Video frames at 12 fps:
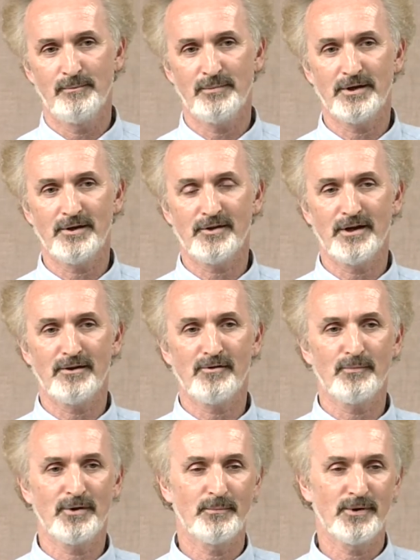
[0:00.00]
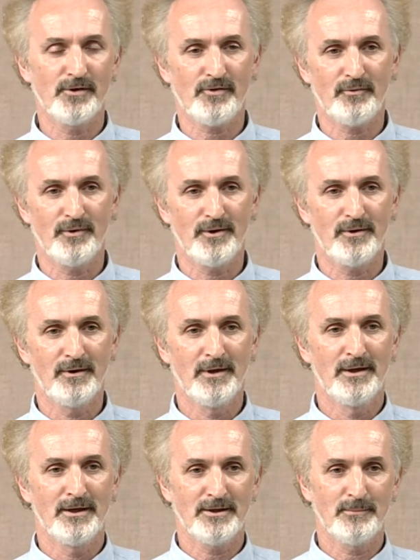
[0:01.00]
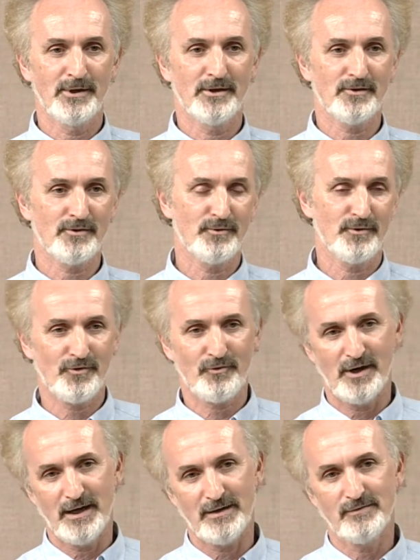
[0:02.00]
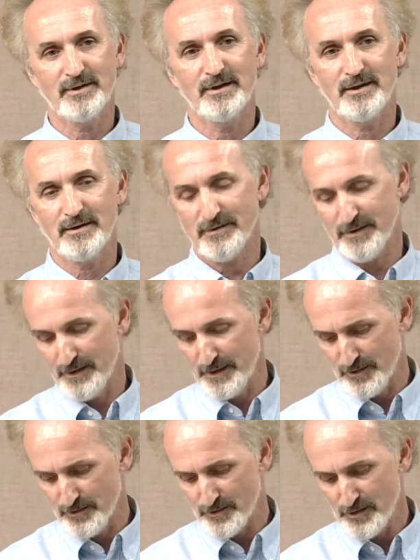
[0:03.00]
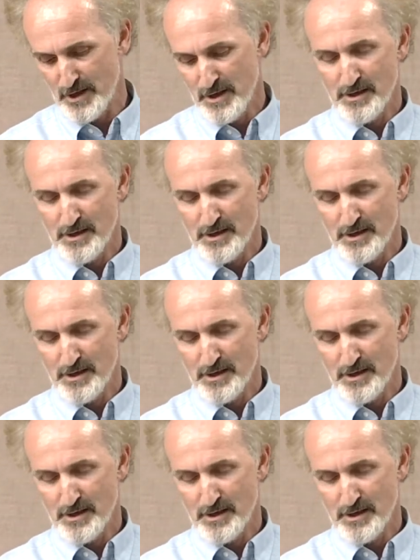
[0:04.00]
because that gives me the biggest roll, the biggest, of course, drive, and everything else."